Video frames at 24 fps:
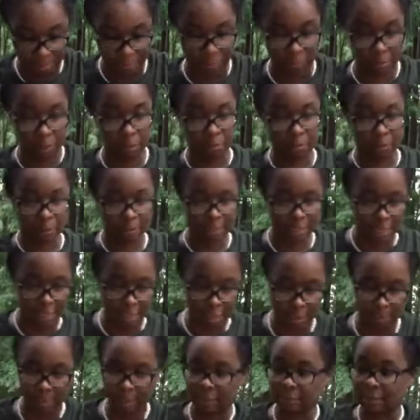super
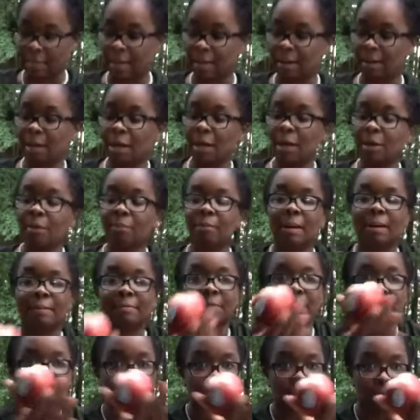excited about that. We have
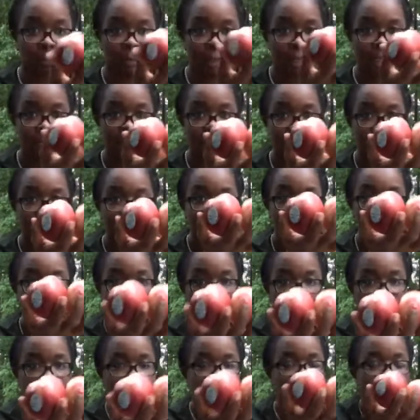nectarines. These
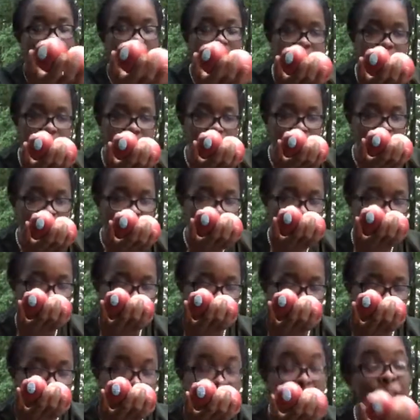nectarines,
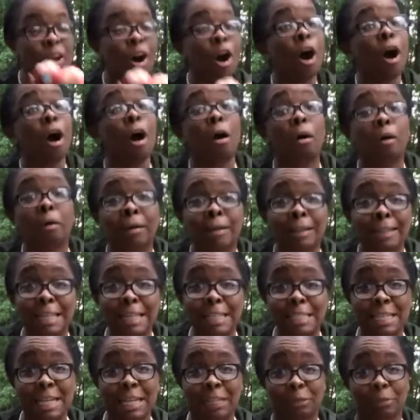
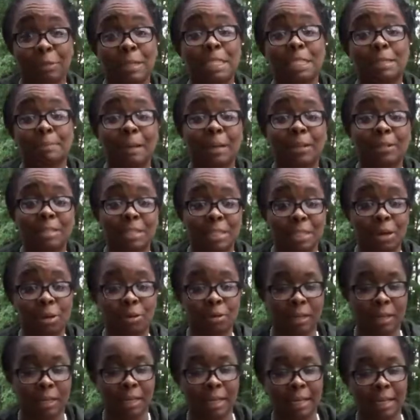these nectarines smell so
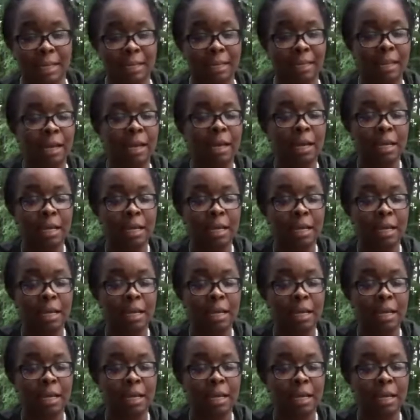good.